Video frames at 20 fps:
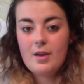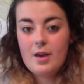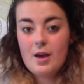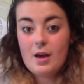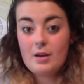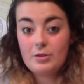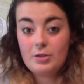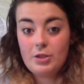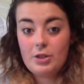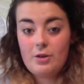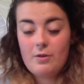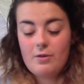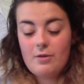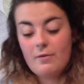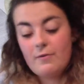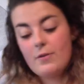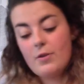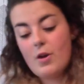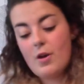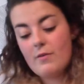I'll show you a
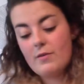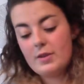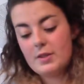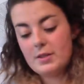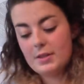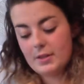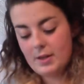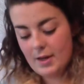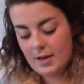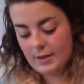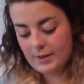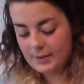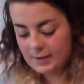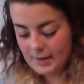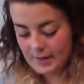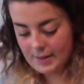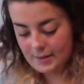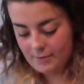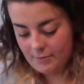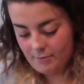few other designs
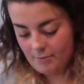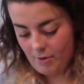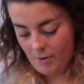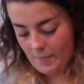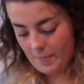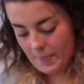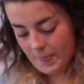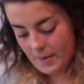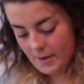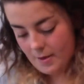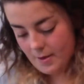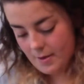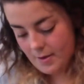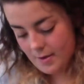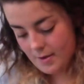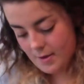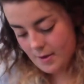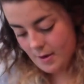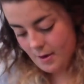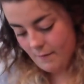later on.
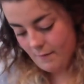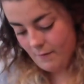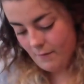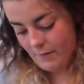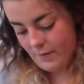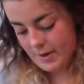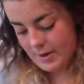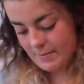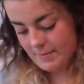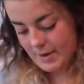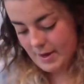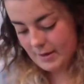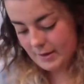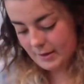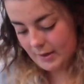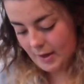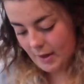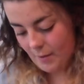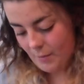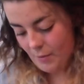I've already made
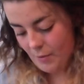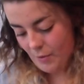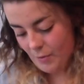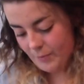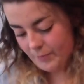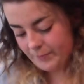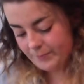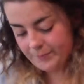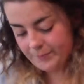a couple.